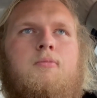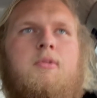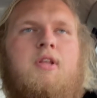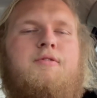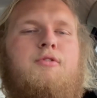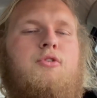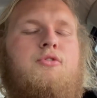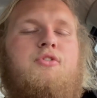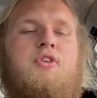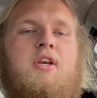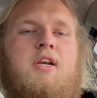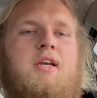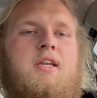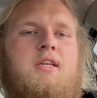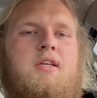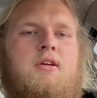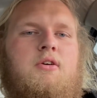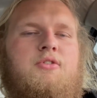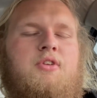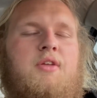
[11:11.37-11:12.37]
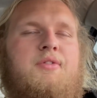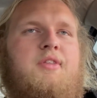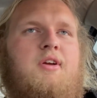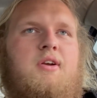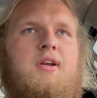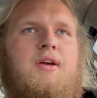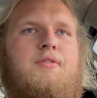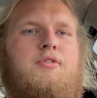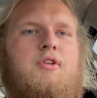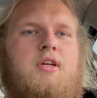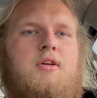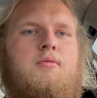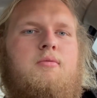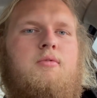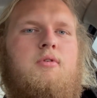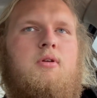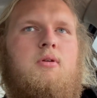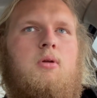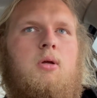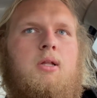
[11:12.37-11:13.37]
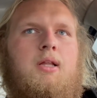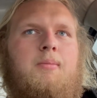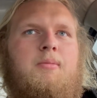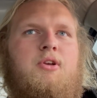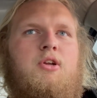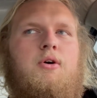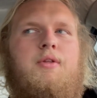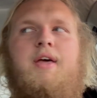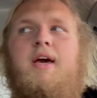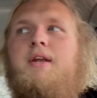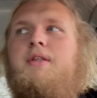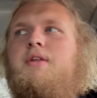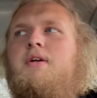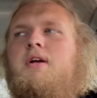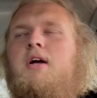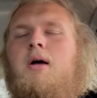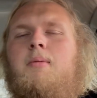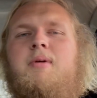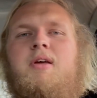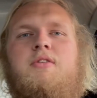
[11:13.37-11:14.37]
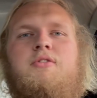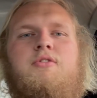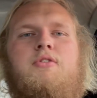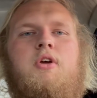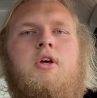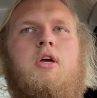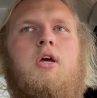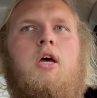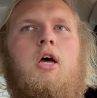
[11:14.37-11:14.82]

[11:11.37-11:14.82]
If you've seen any deals out there, definitely let me know that in the comments.